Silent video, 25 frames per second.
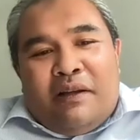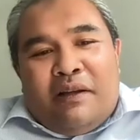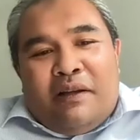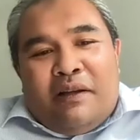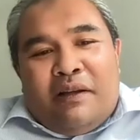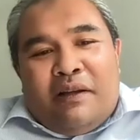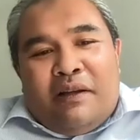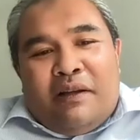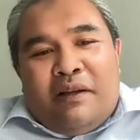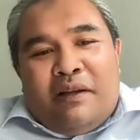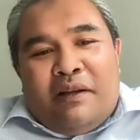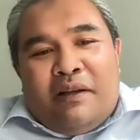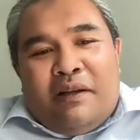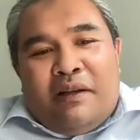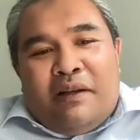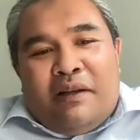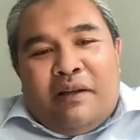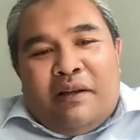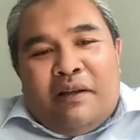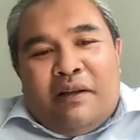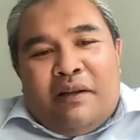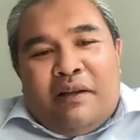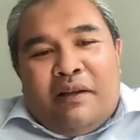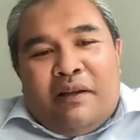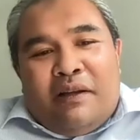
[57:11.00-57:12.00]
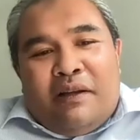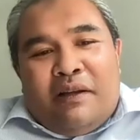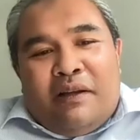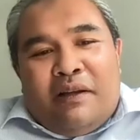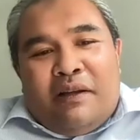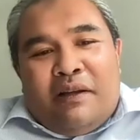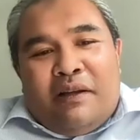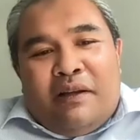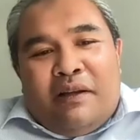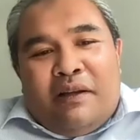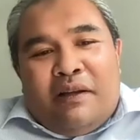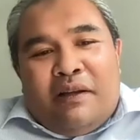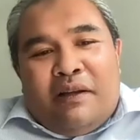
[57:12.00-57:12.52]
Malaysian
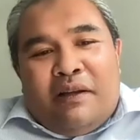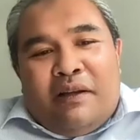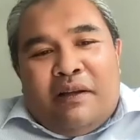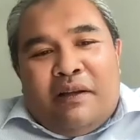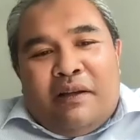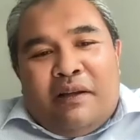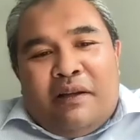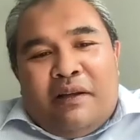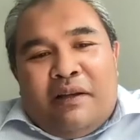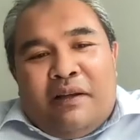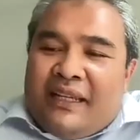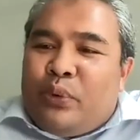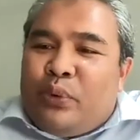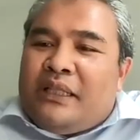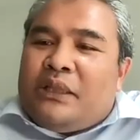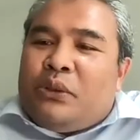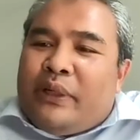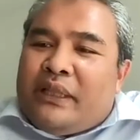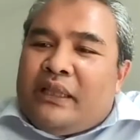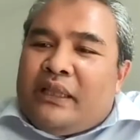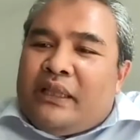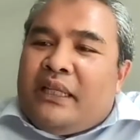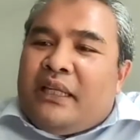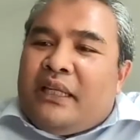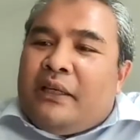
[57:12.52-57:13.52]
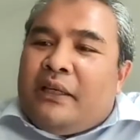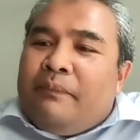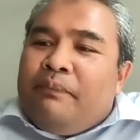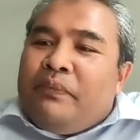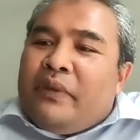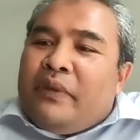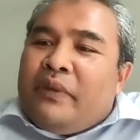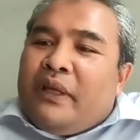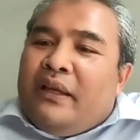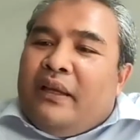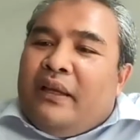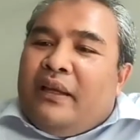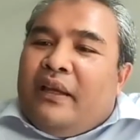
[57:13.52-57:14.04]
delegation in things that we had in
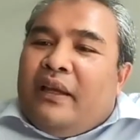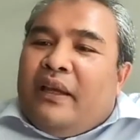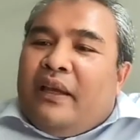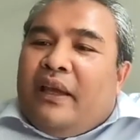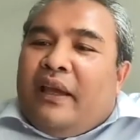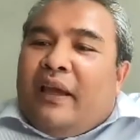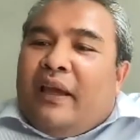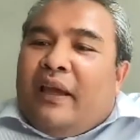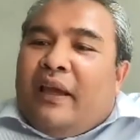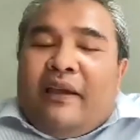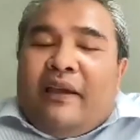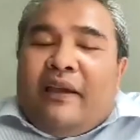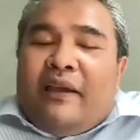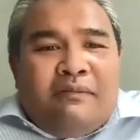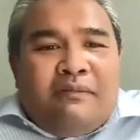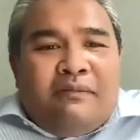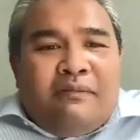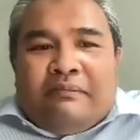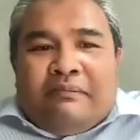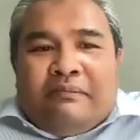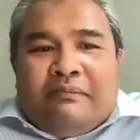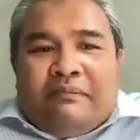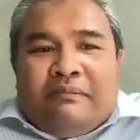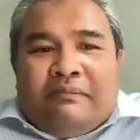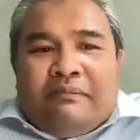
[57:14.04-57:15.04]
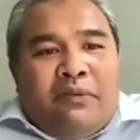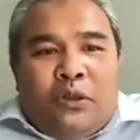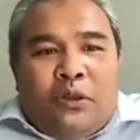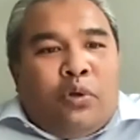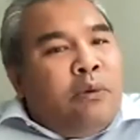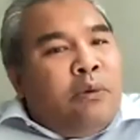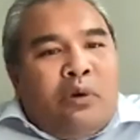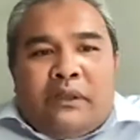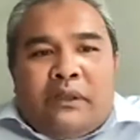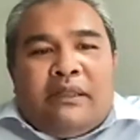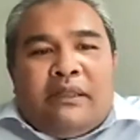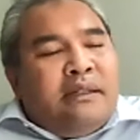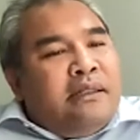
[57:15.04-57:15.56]
2020. And
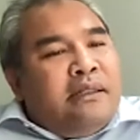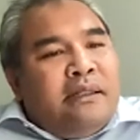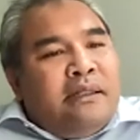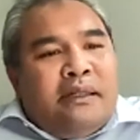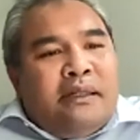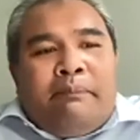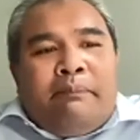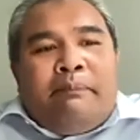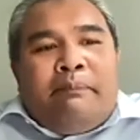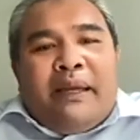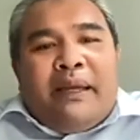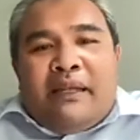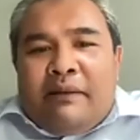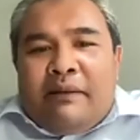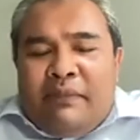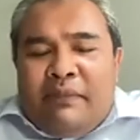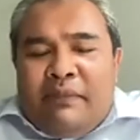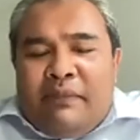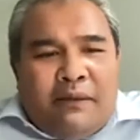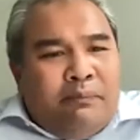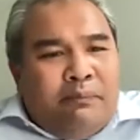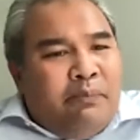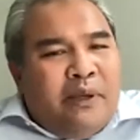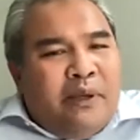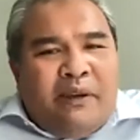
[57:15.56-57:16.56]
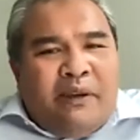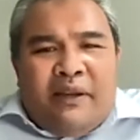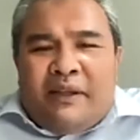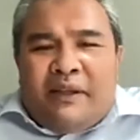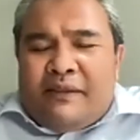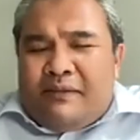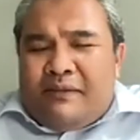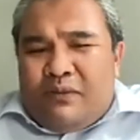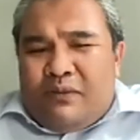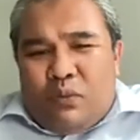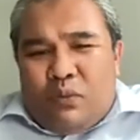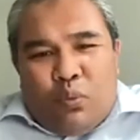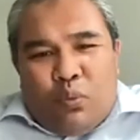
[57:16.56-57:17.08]
even though it was a
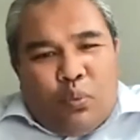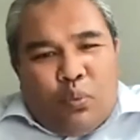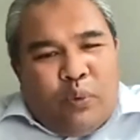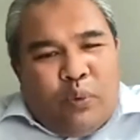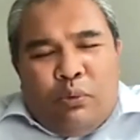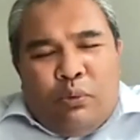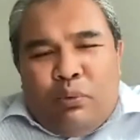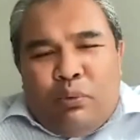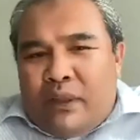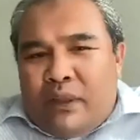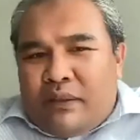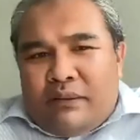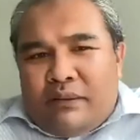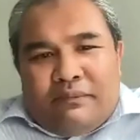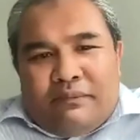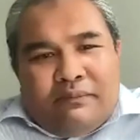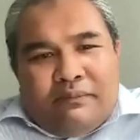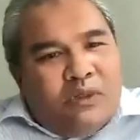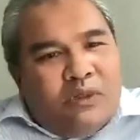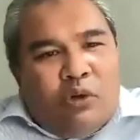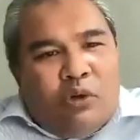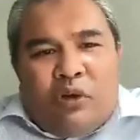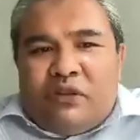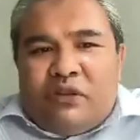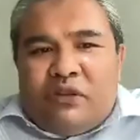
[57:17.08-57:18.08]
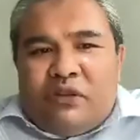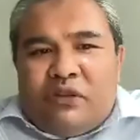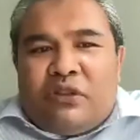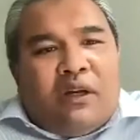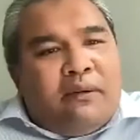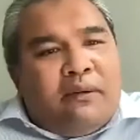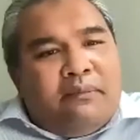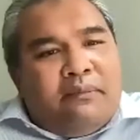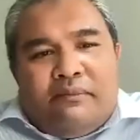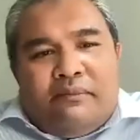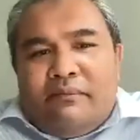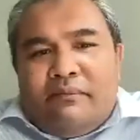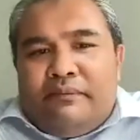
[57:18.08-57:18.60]
pandemic period, we worked
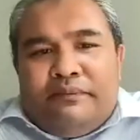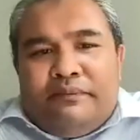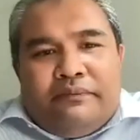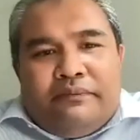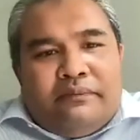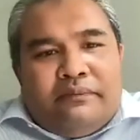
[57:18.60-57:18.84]
nonstop.